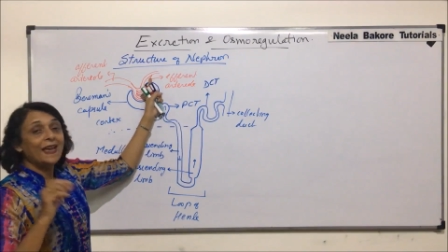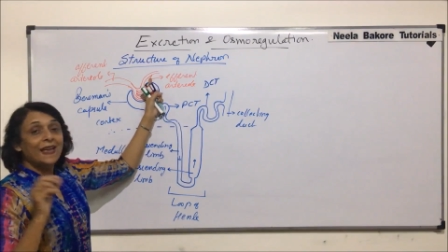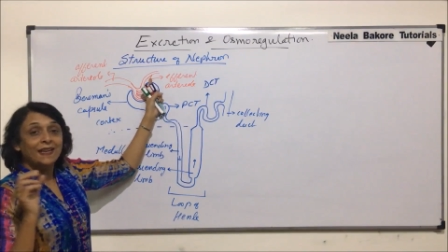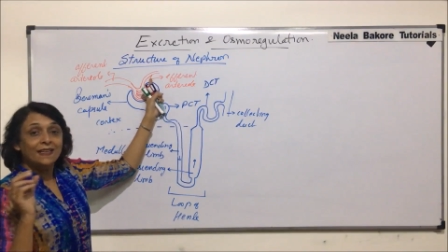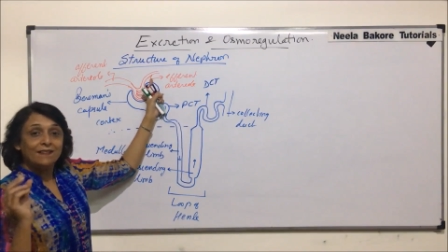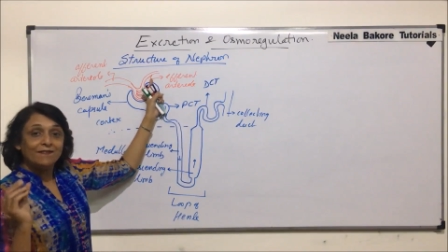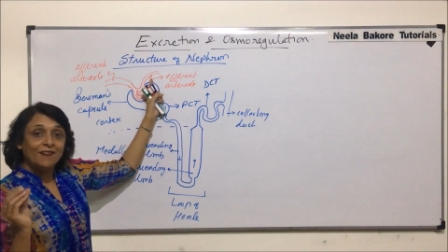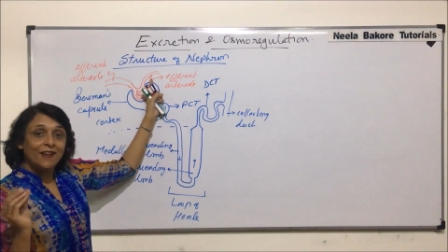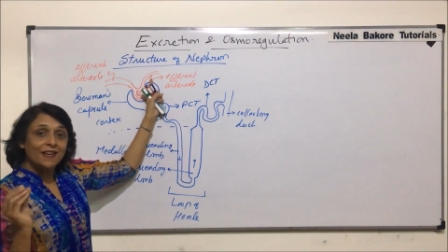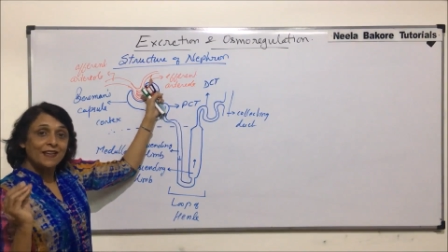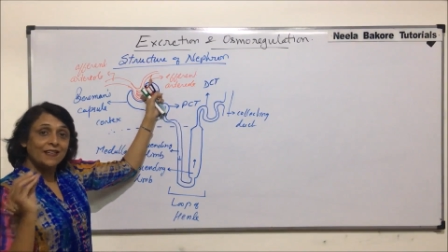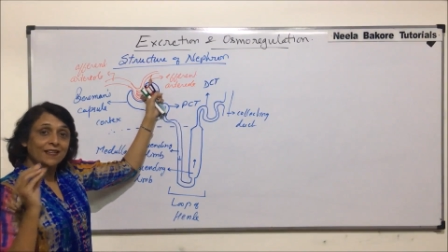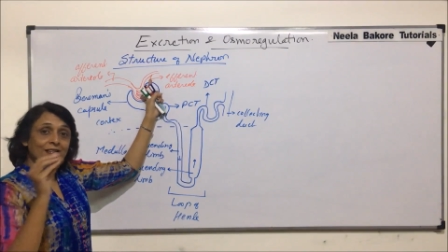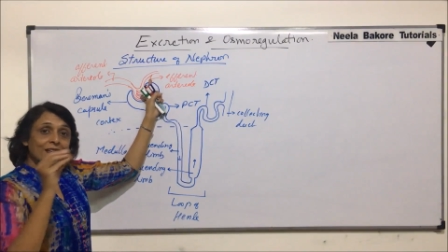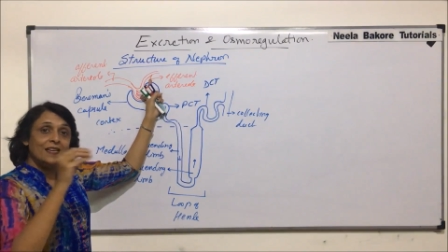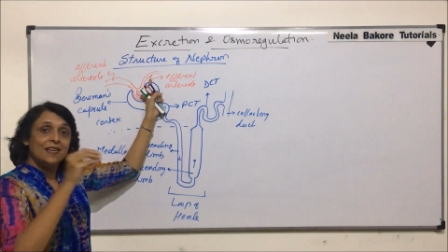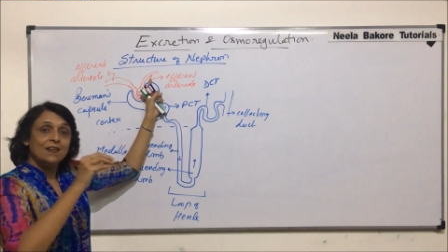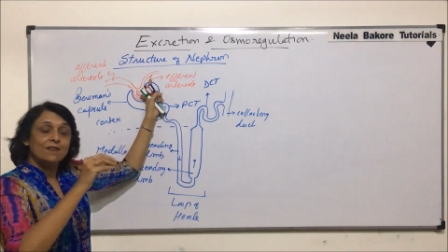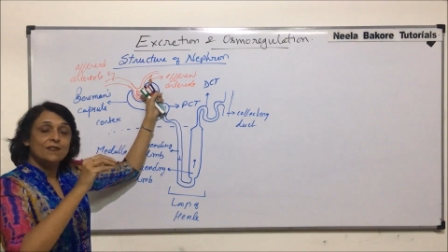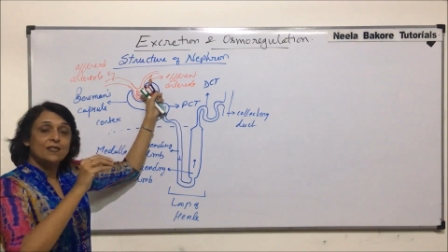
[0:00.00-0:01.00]
then when
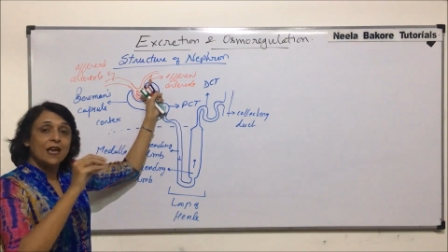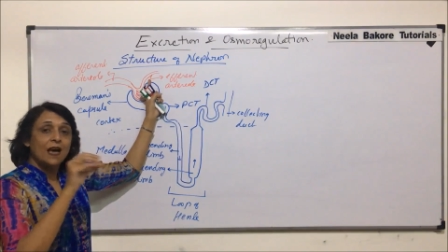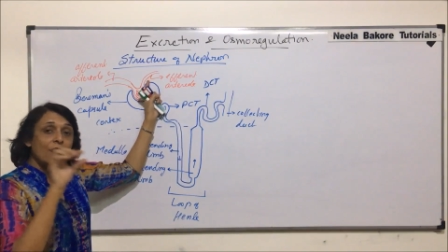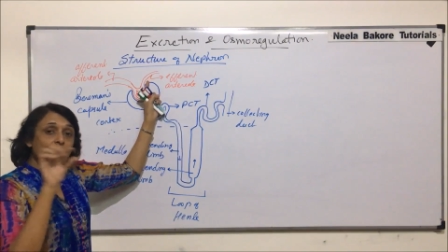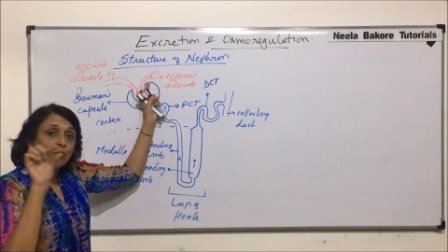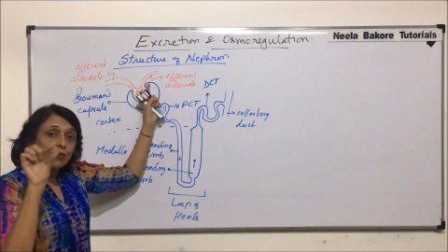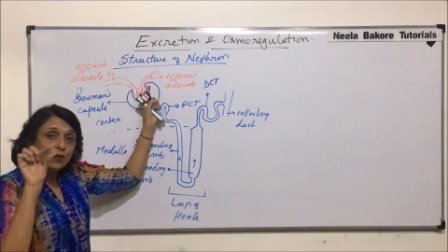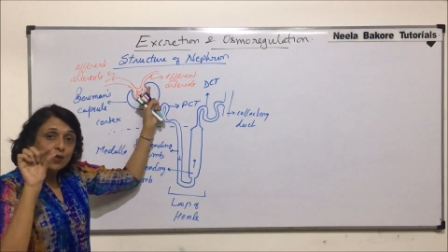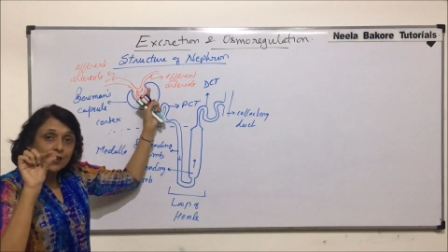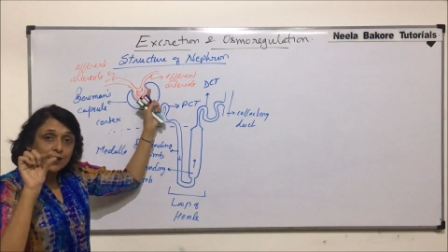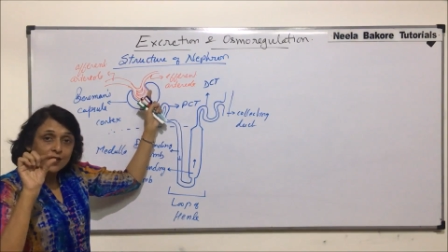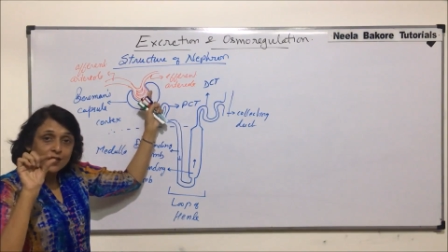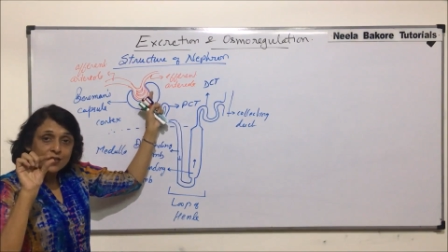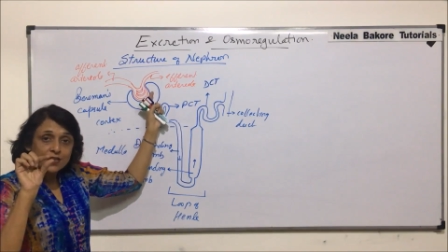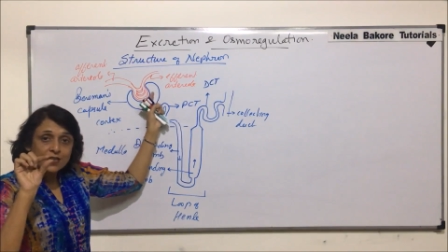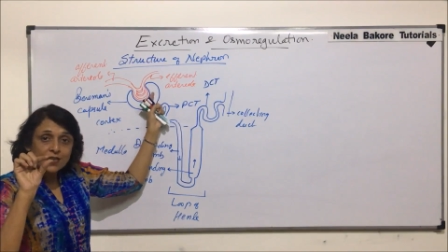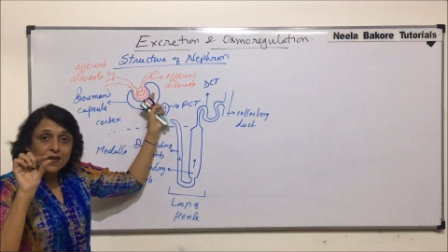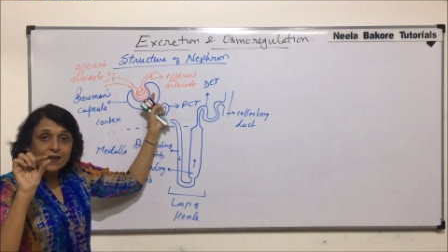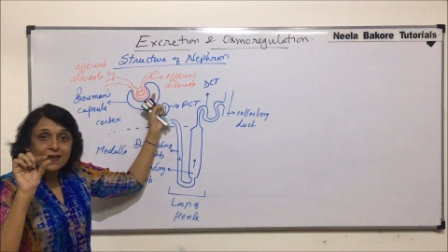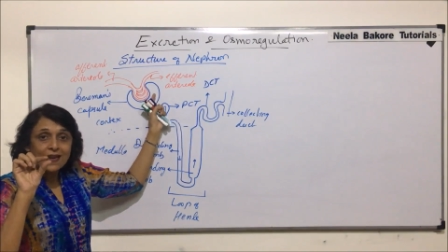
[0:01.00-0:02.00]
it leaves out it
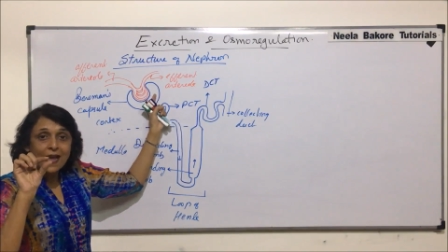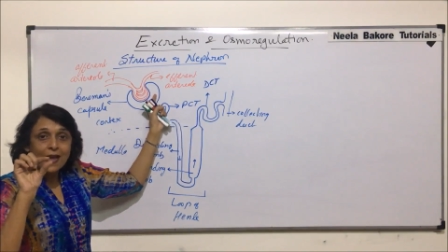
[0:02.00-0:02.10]
is a